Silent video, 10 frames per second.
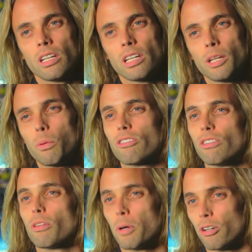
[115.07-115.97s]
He
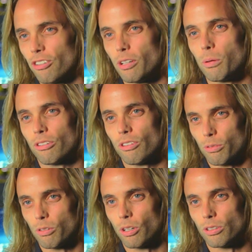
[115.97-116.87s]
wasn't the person, he wasn't the
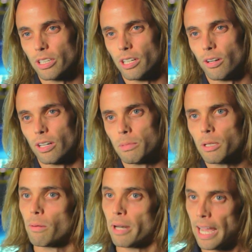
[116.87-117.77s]
role, you know? And I'm like,
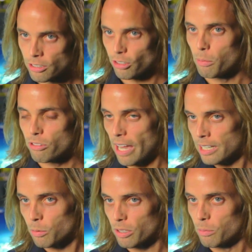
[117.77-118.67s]
well, I'm an actor, I was
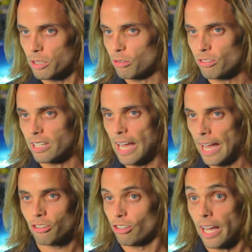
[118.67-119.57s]
acting. When you said
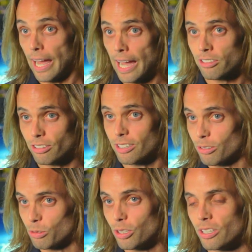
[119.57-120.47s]
action, I acted the
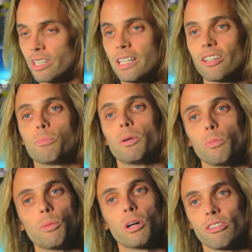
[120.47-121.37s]
role. Like, but
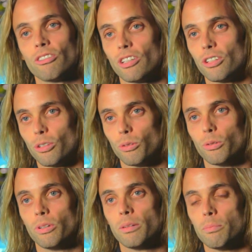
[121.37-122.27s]
we want to see
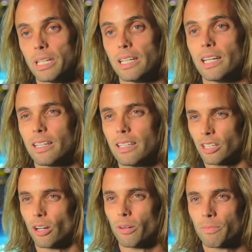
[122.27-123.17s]
you be it,
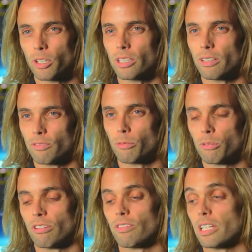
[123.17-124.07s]
know? They're looking for
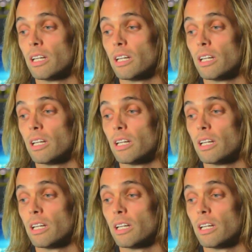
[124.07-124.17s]
specific.